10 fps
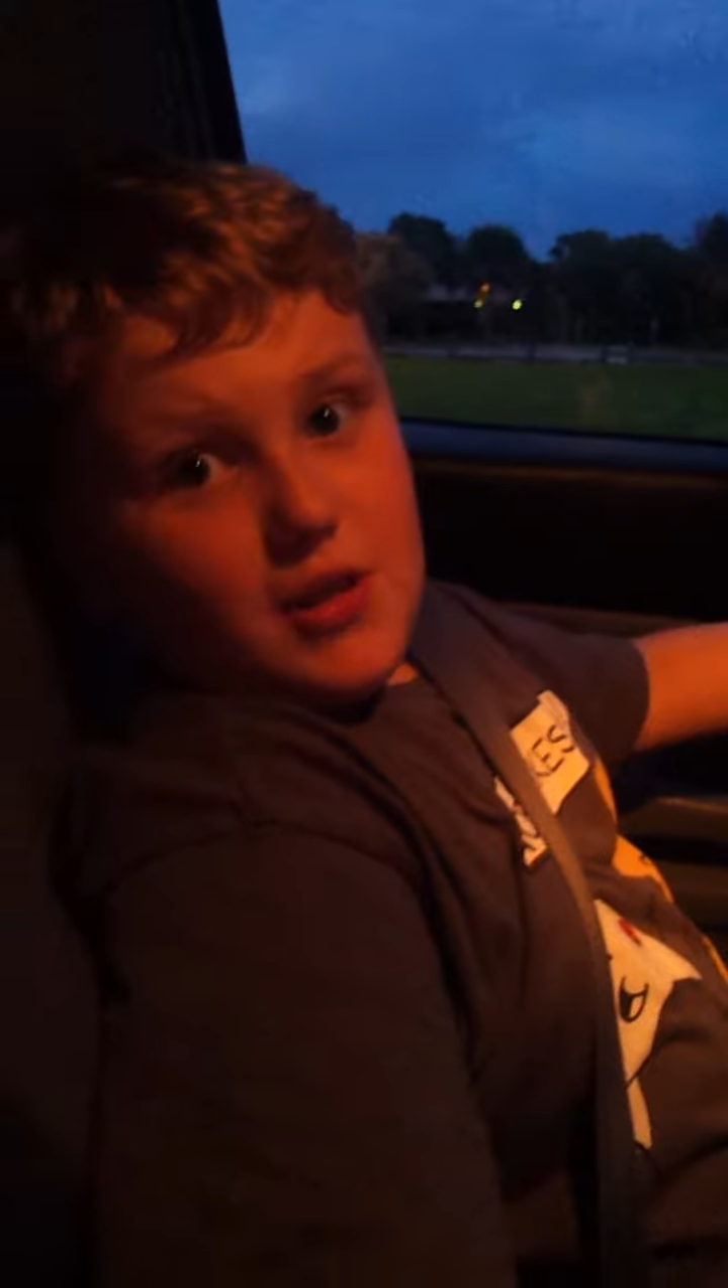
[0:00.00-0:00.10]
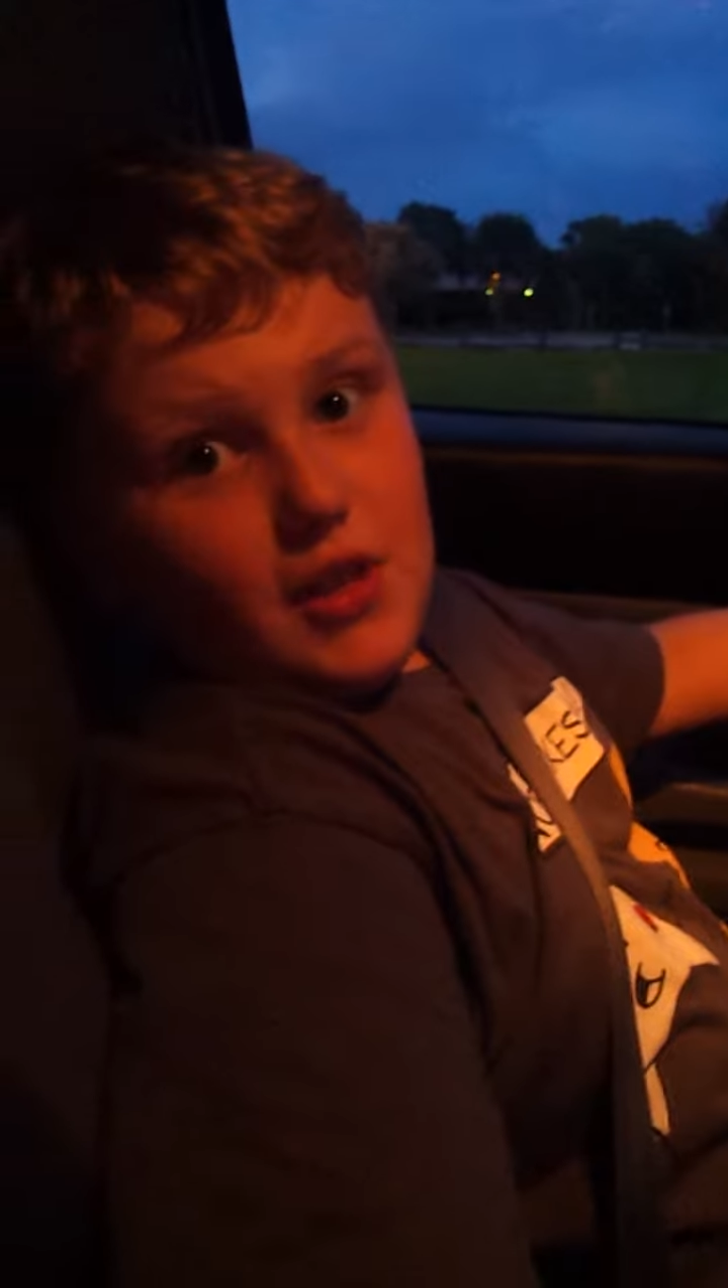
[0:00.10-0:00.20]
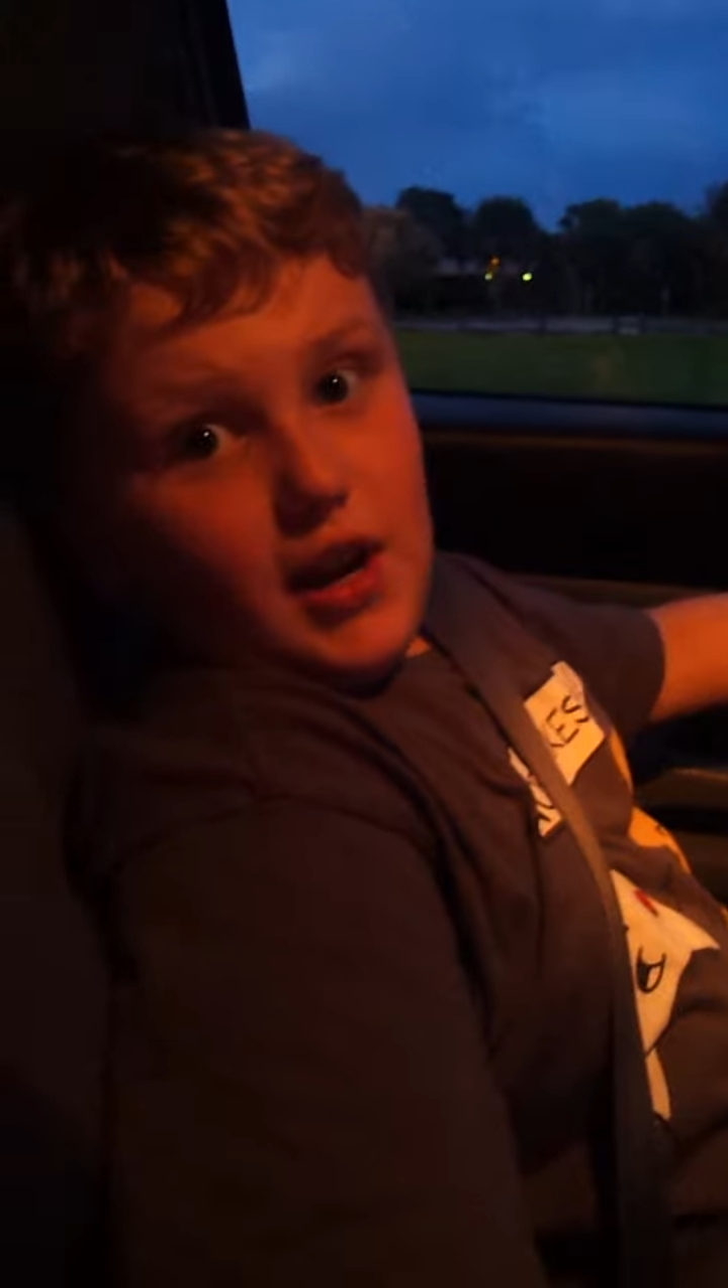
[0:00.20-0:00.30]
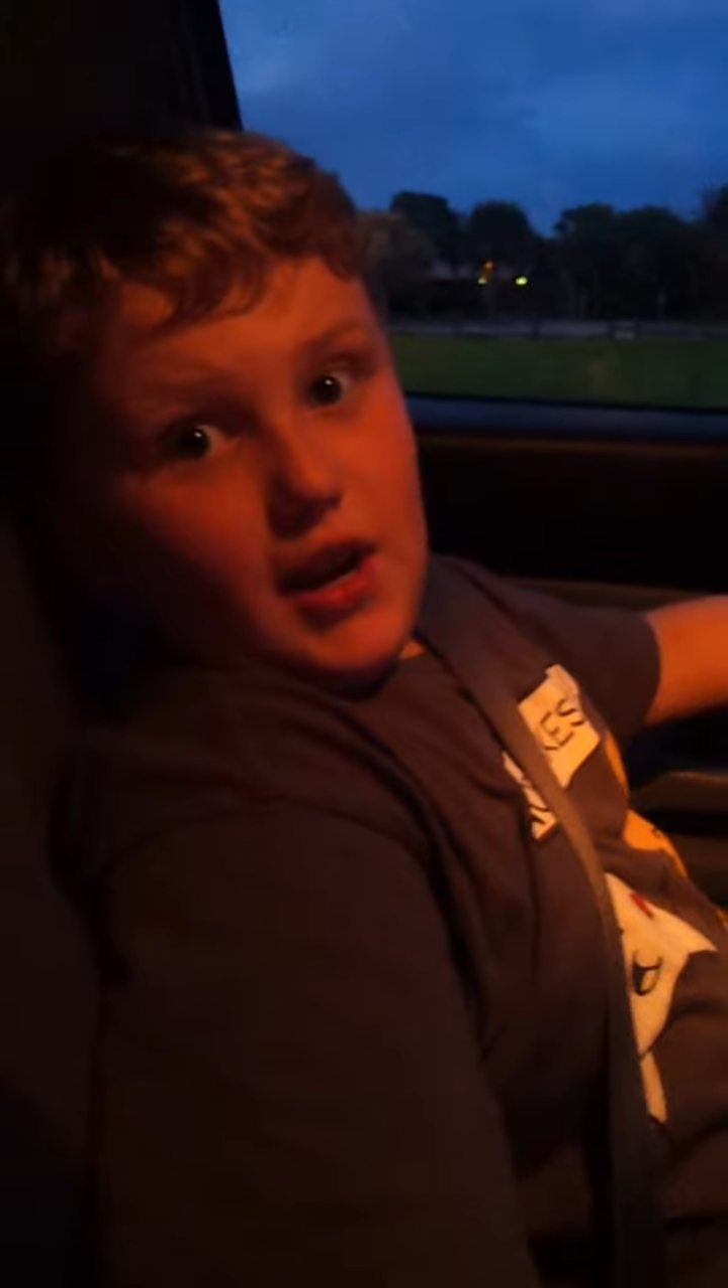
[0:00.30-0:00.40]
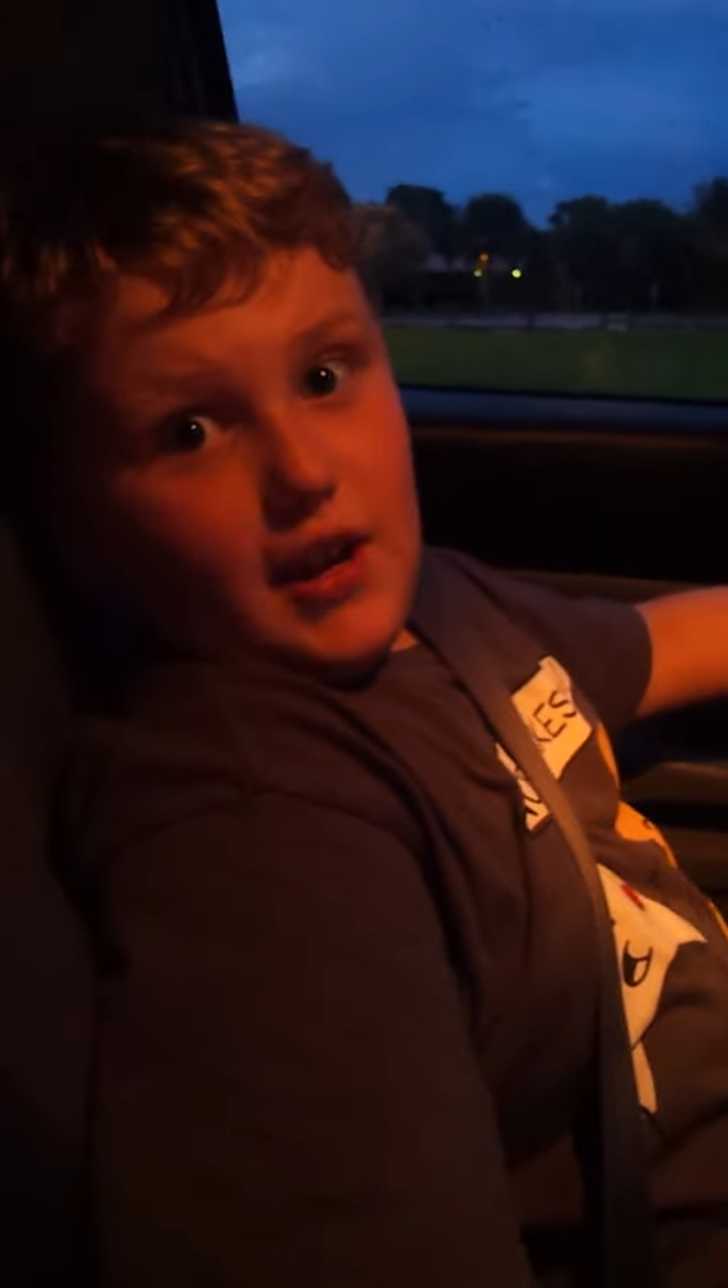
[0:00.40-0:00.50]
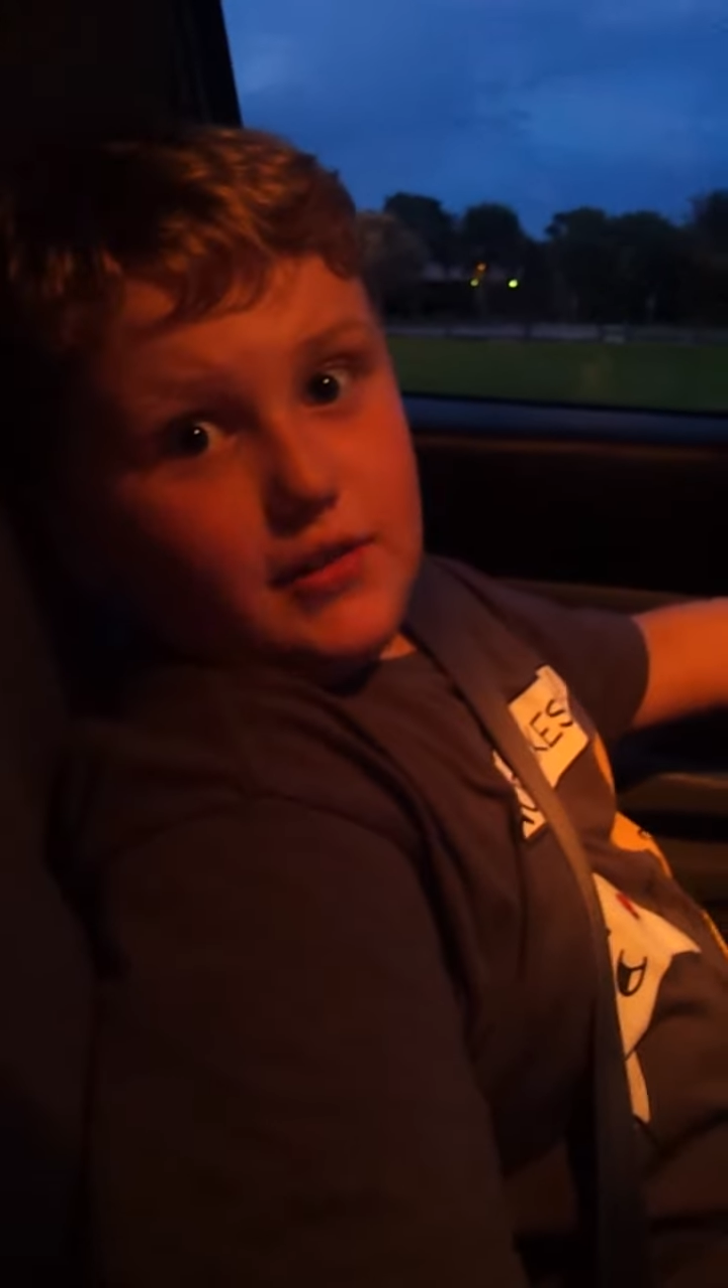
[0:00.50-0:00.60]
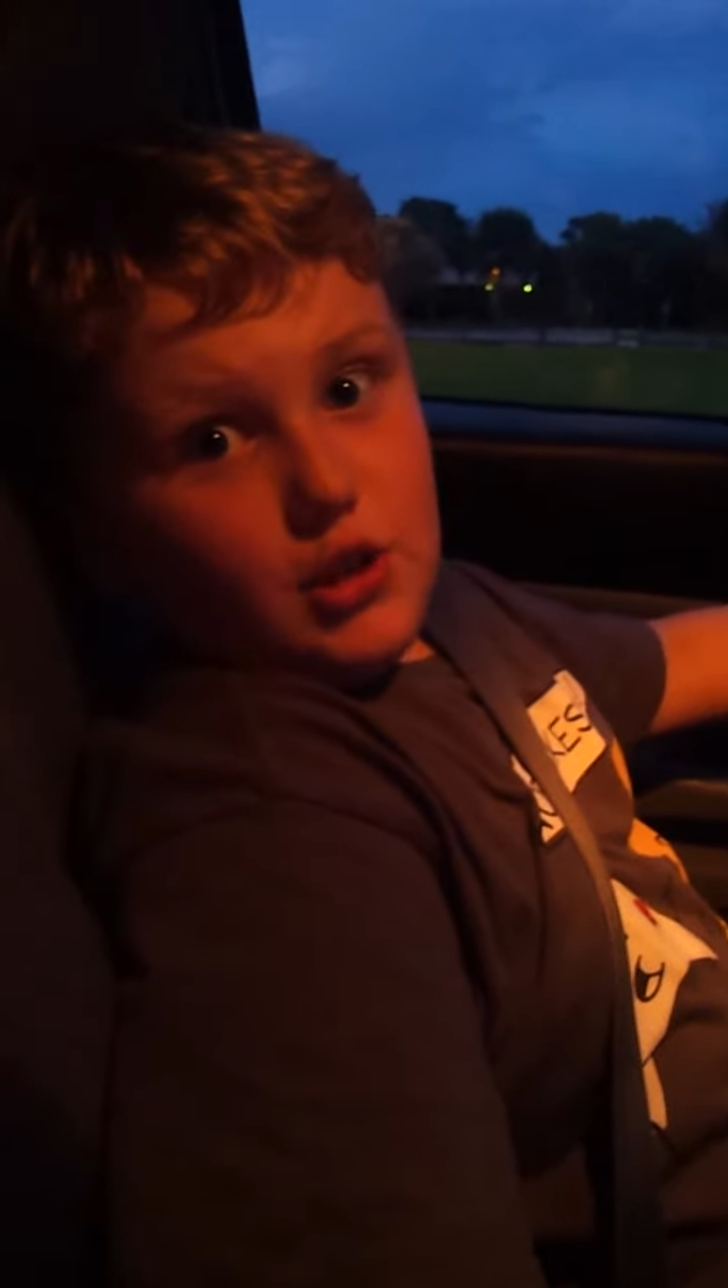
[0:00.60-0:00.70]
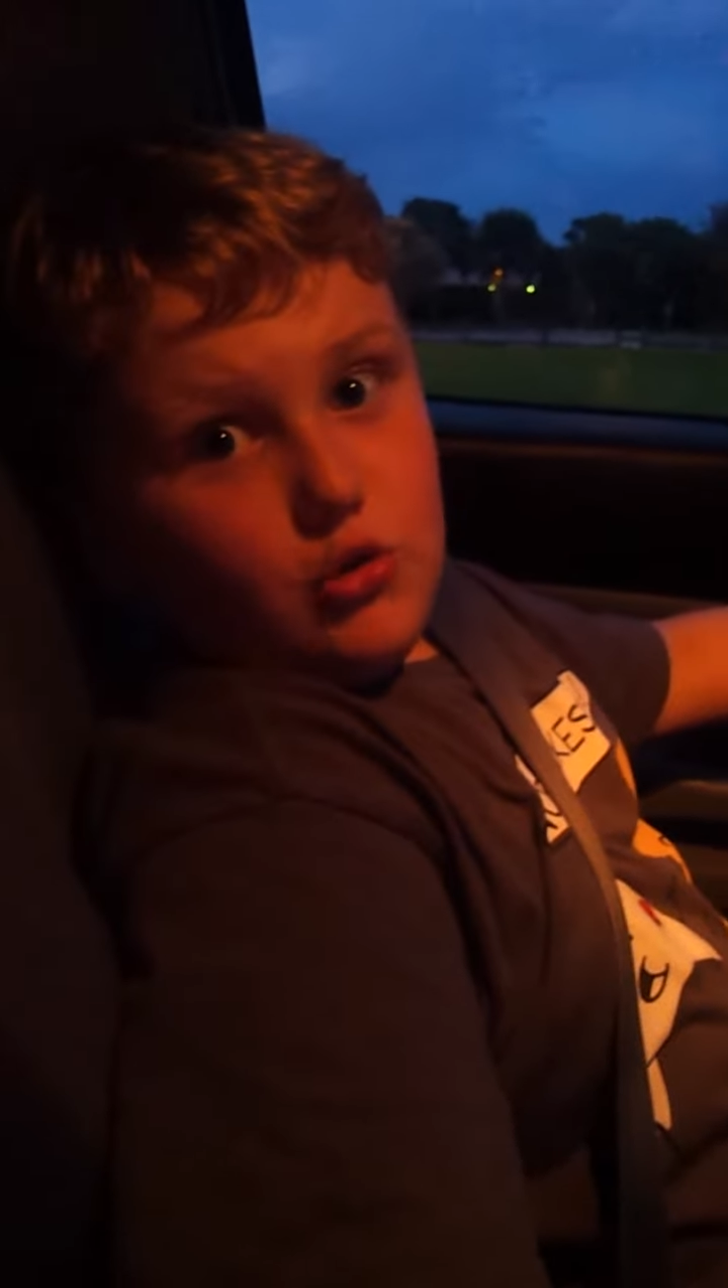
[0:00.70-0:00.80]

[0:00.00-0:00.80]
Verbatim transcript: that I had to go